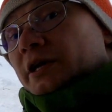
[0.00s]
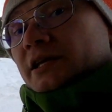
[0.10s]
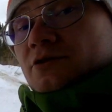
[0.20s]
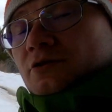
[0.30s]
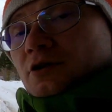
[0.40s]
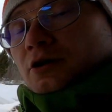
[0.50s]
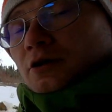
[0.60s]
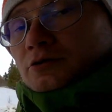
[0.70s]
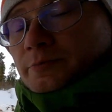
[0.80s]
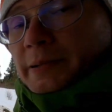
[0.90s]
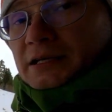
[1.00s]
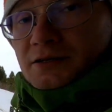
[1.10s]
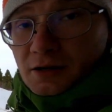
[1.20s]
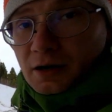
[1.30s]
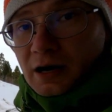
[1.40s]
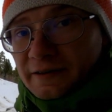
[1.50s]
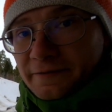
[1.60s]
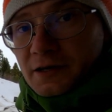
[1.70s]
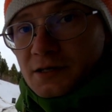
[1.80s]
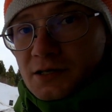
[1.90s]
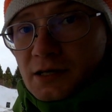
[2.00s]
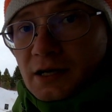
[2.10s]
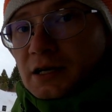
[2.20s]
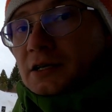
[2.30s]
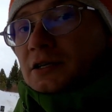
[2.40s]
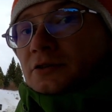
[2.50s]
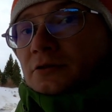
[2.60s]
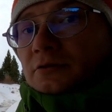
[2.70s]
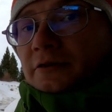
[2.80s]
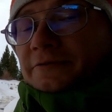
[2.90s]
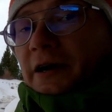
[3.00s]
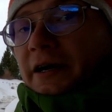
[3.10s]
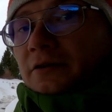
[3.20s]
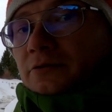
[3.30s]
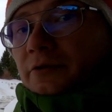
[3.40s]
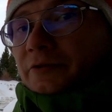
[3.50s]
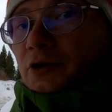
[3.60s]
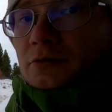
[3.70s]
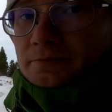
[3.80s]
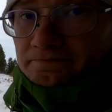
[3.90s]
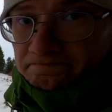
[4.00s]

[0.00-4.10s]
ready to go back to the office to do a final review.